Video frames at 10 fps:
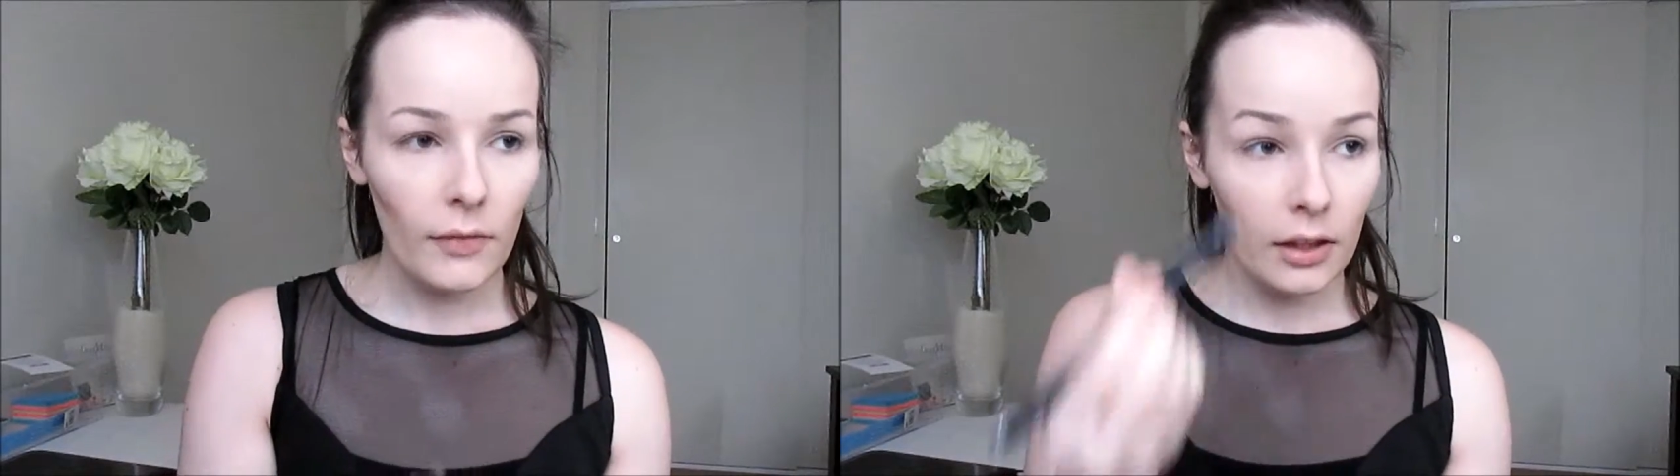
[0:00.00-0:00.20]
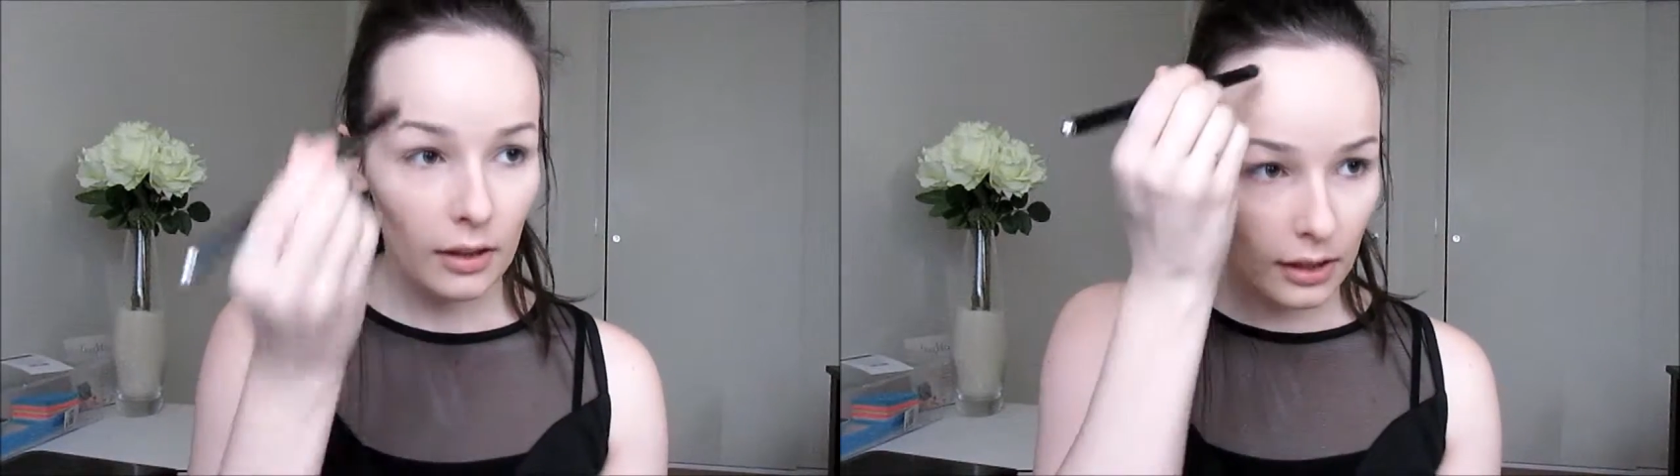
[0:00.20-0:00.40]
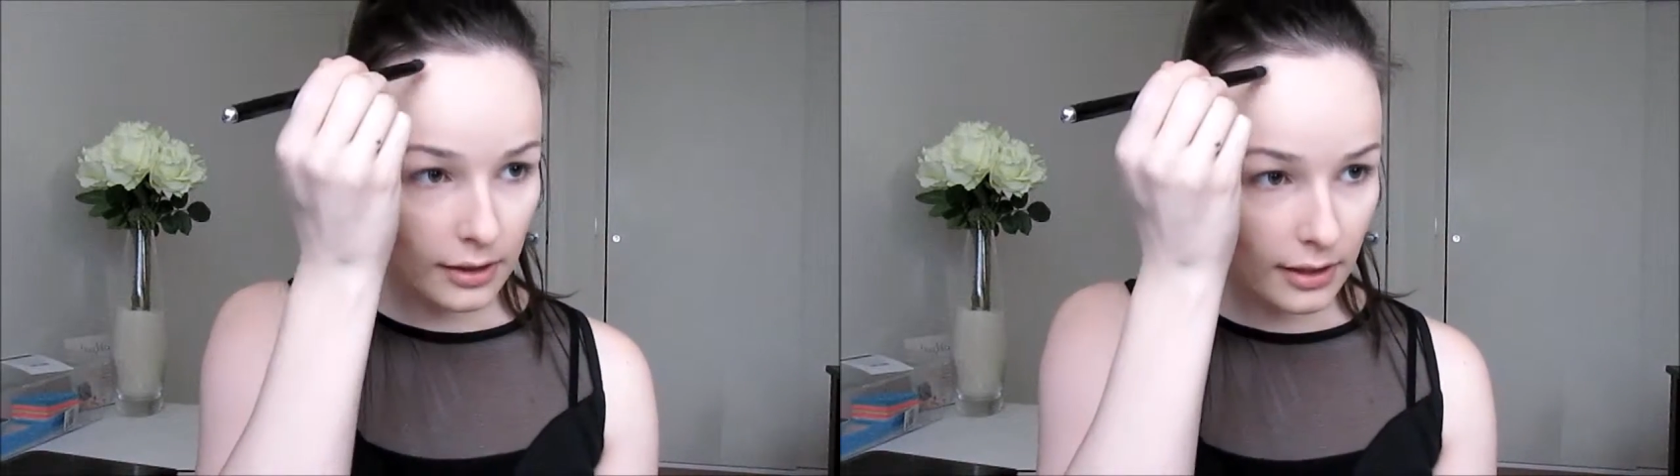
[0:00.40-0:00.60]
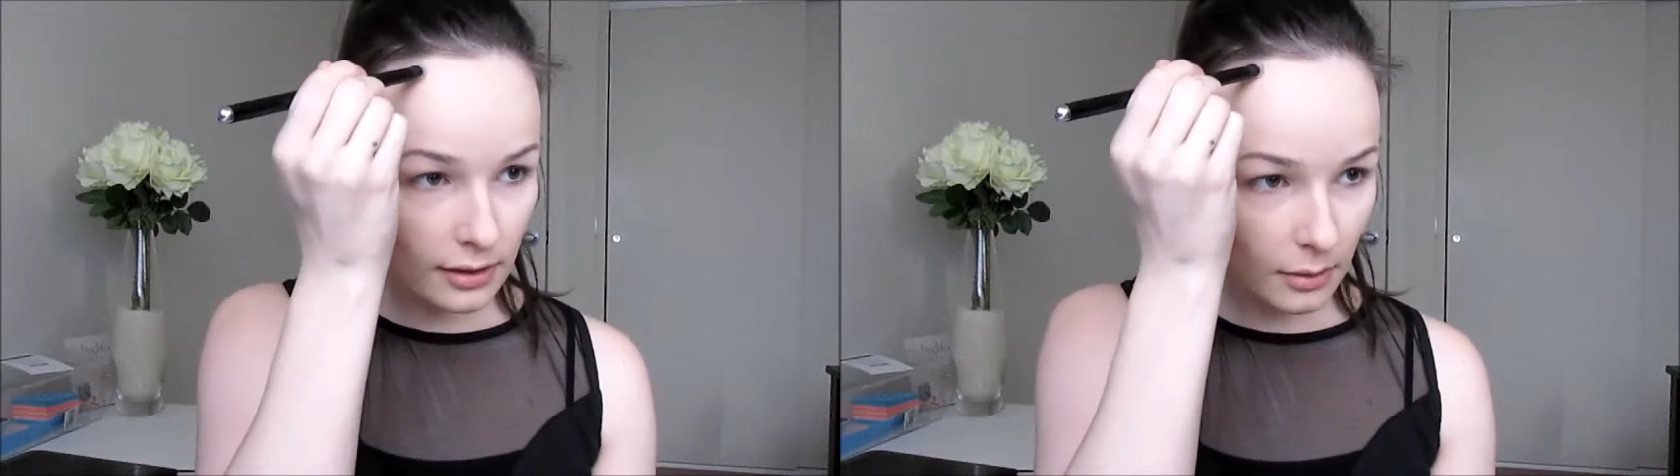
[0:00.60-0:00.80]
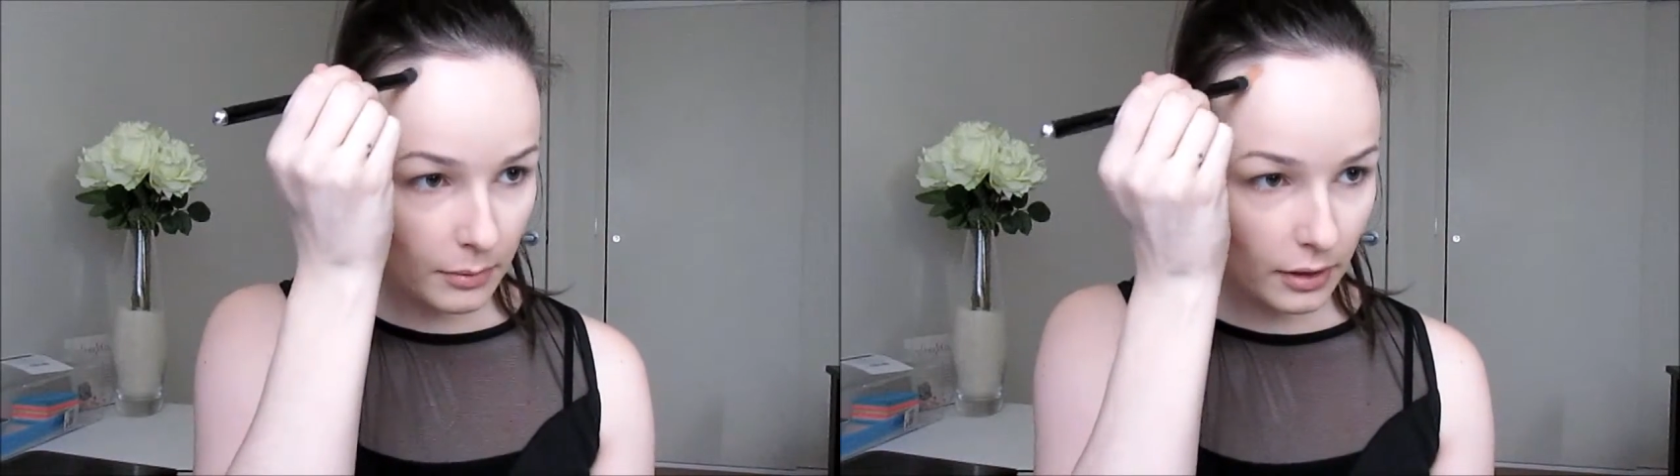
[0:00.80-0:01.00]
And I take
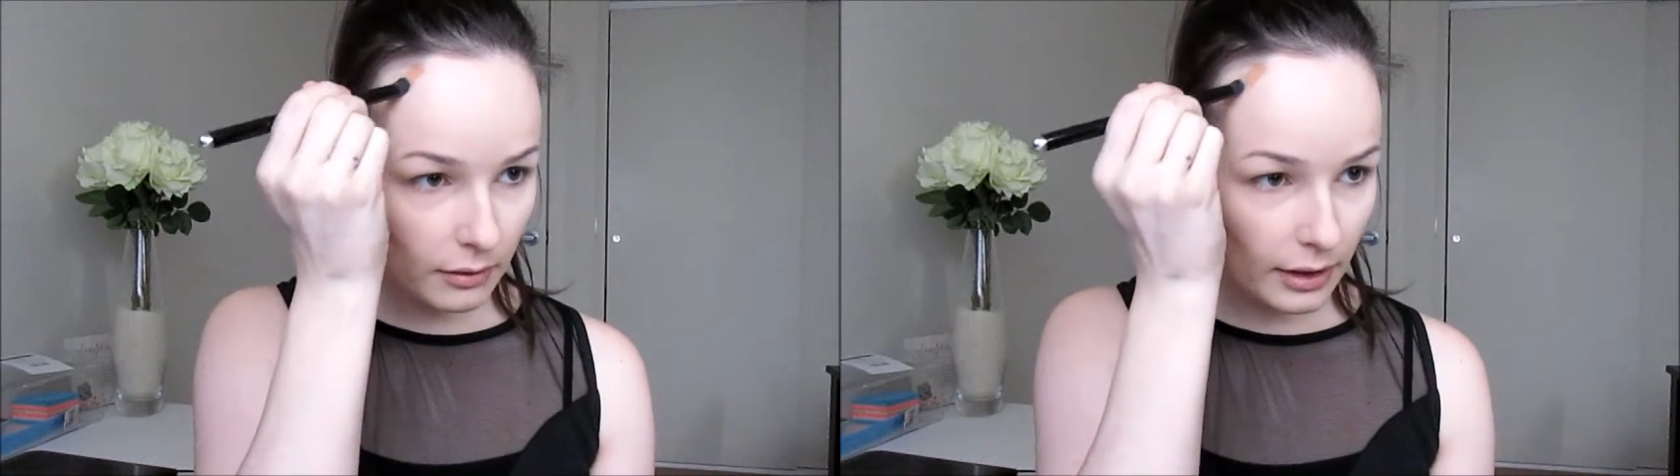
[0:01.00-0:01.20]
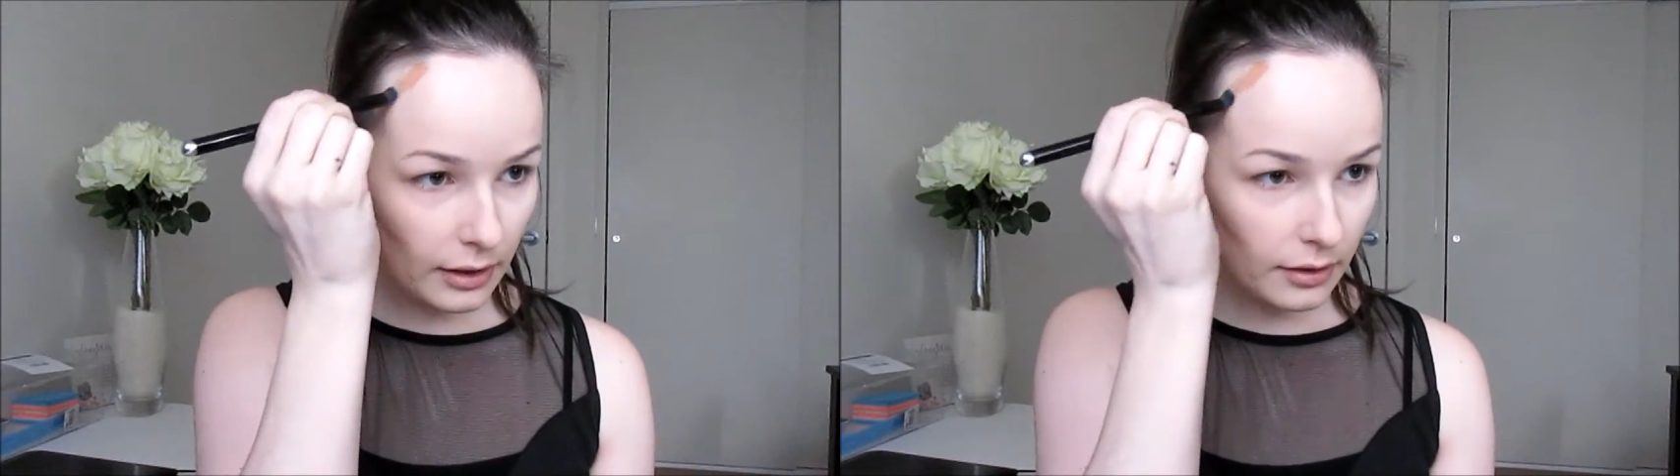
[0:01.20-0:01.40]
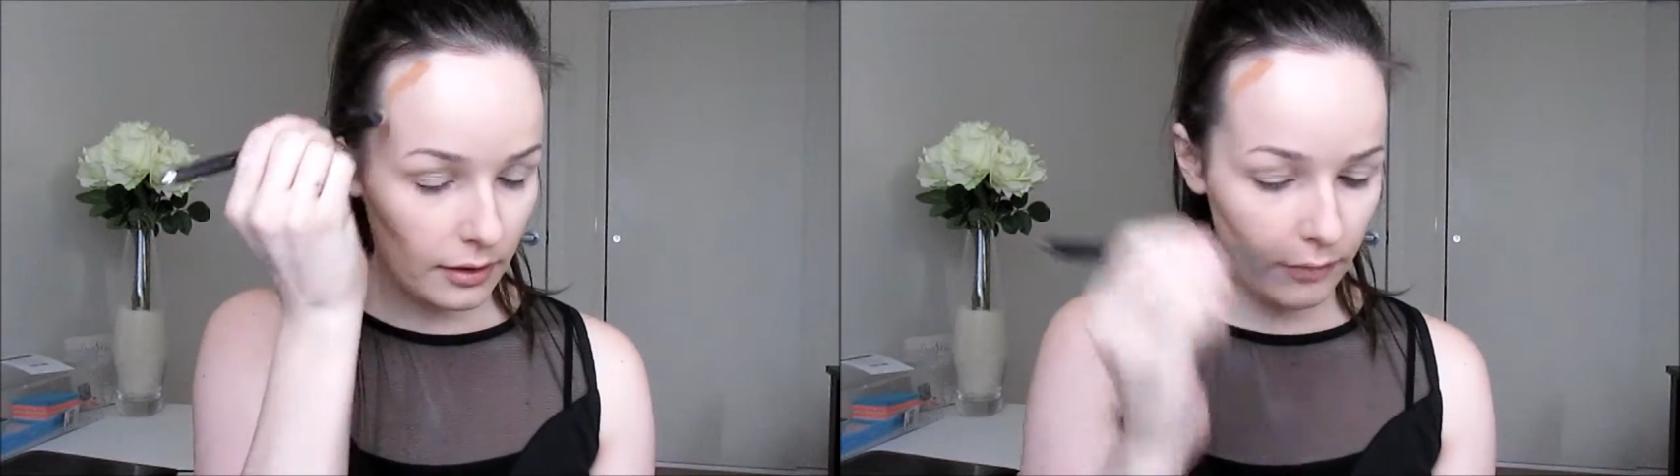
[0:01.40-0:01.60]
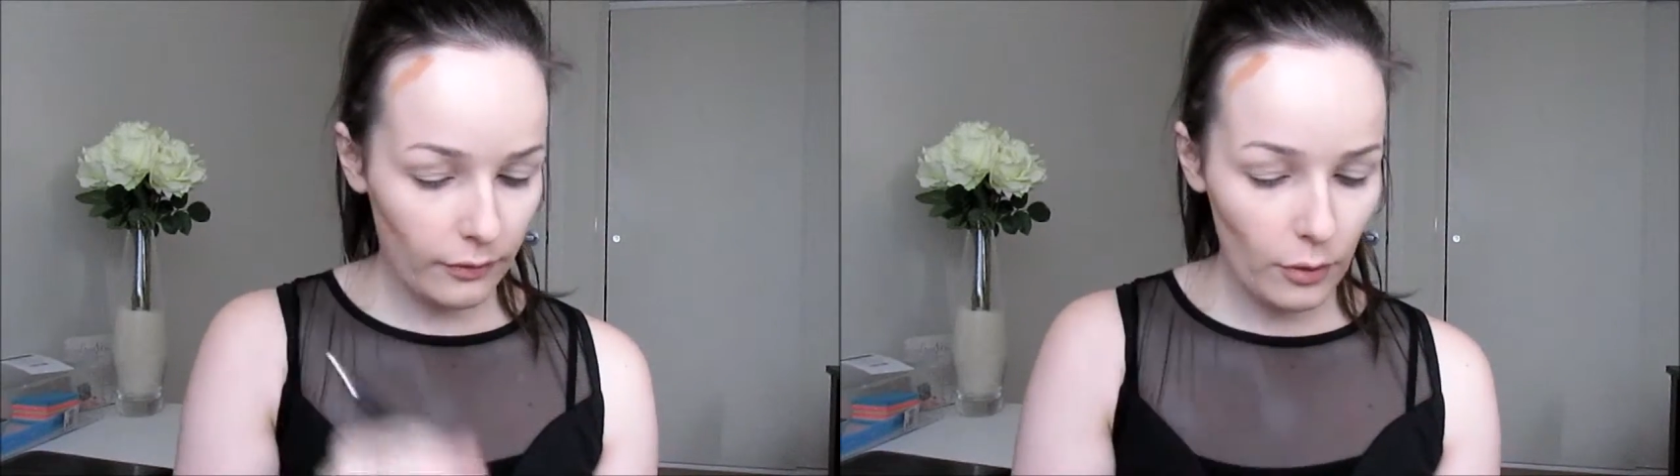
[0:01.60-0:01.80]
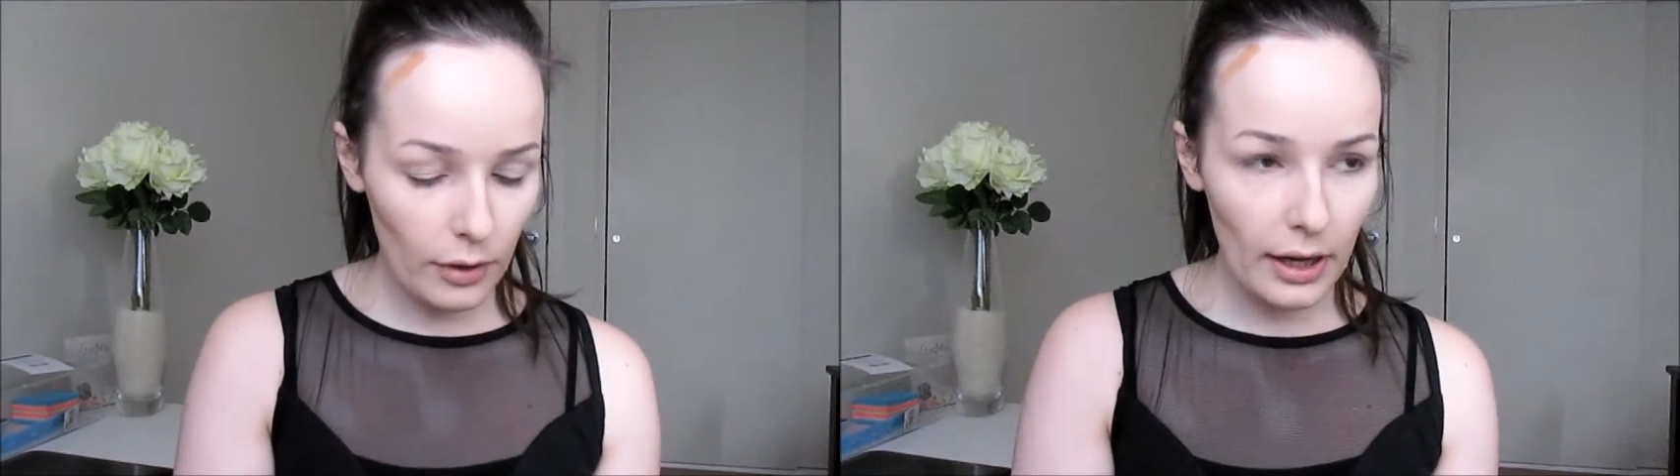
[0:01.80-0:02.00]
some around the
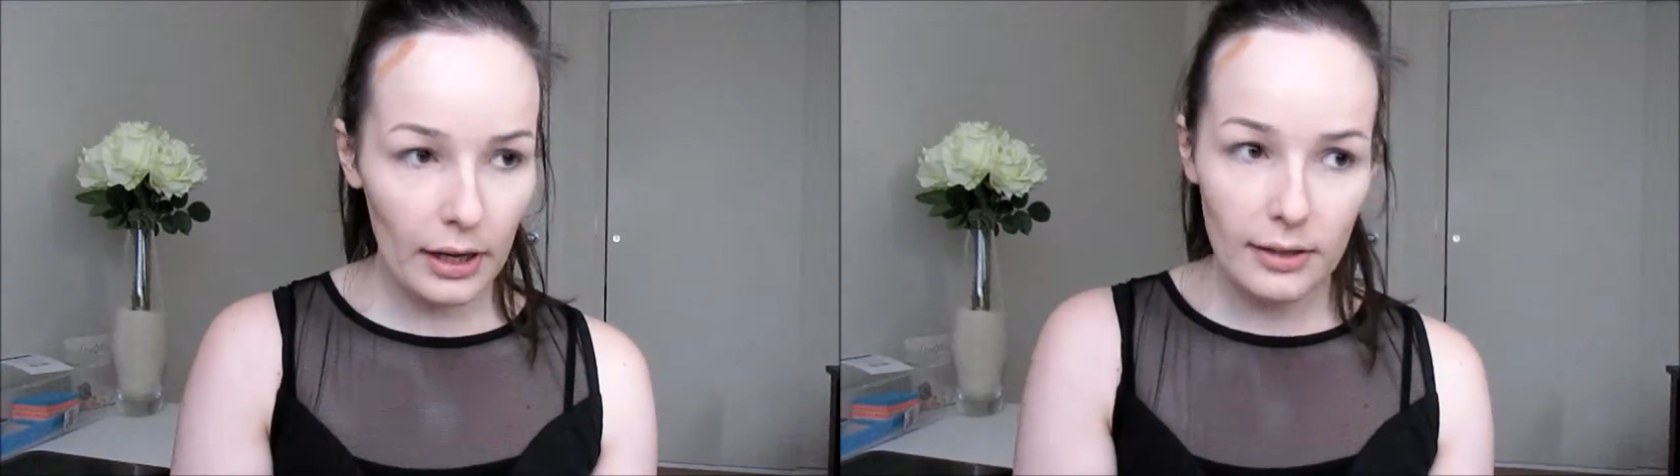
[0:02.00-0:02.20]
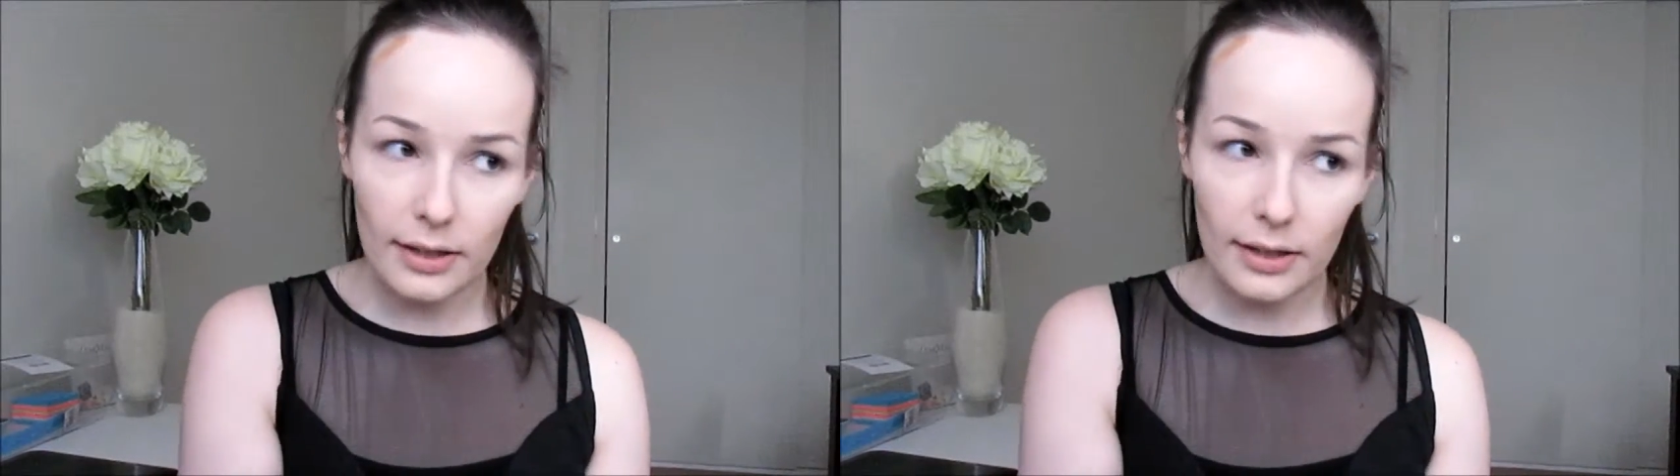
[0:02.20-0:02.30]
forehead